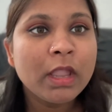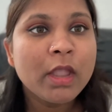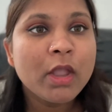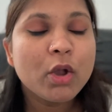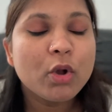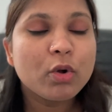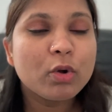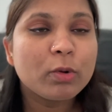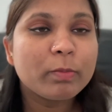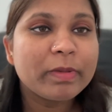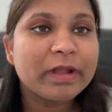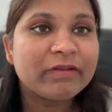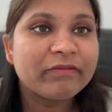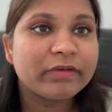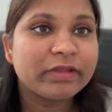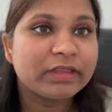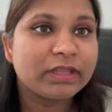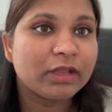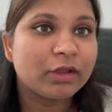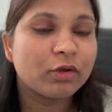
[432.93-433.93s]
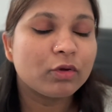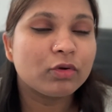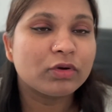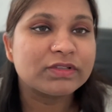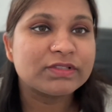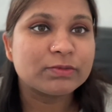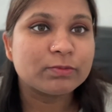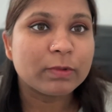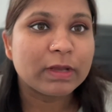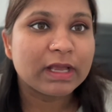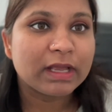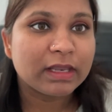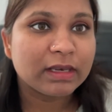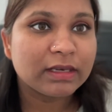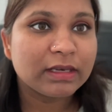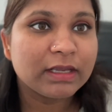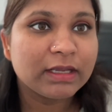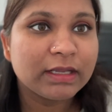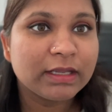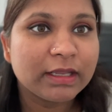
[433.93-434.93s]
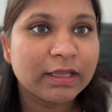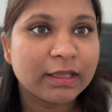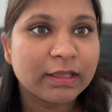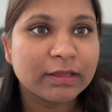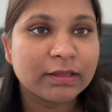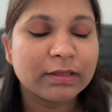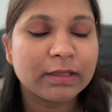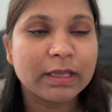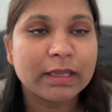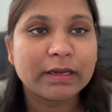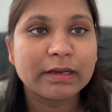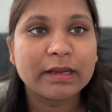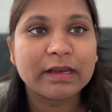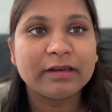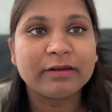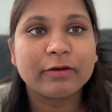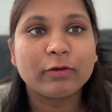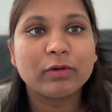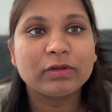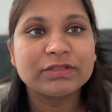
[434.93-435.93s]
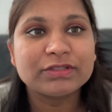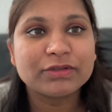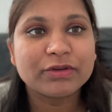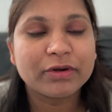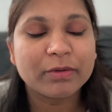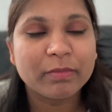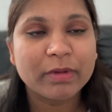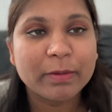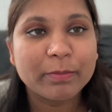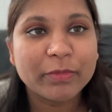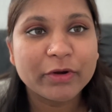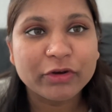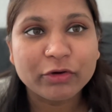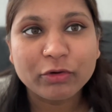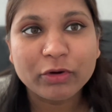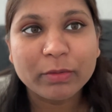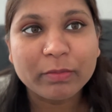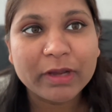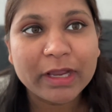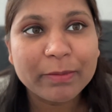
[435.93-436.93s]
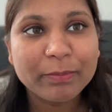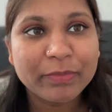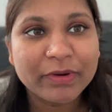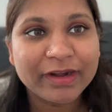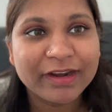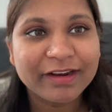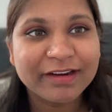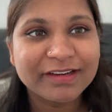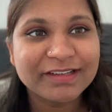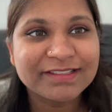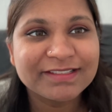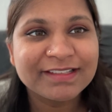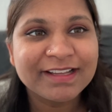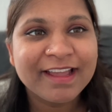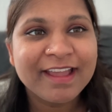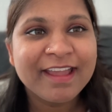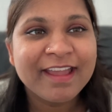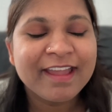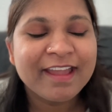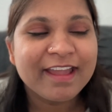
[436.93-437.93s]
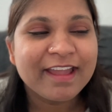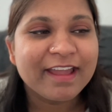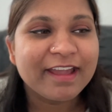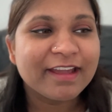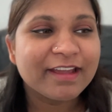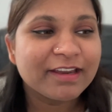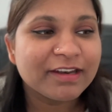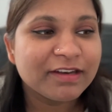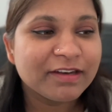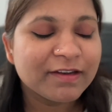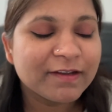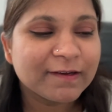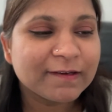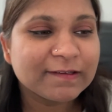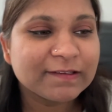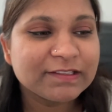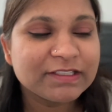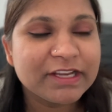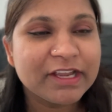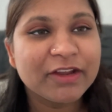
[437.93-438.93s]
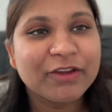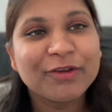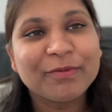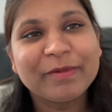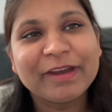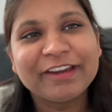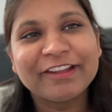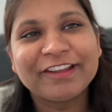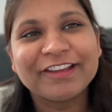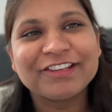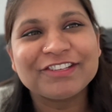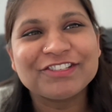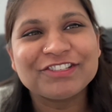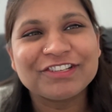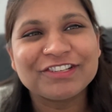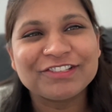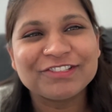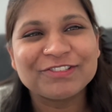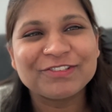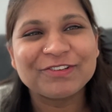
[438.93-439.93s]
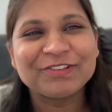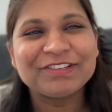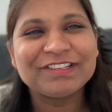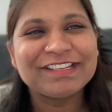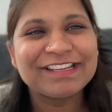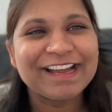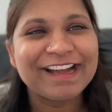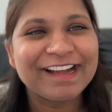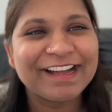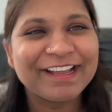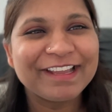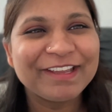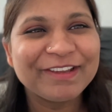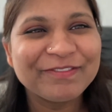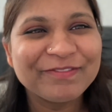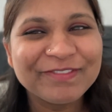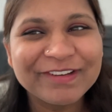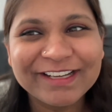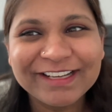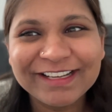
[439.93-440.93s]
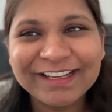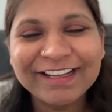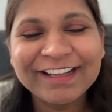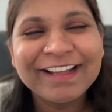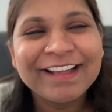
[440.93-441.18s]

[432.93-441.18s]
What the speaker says: Hope everything goes well, and then I'll also remember you in my prayers. And take your medications on time.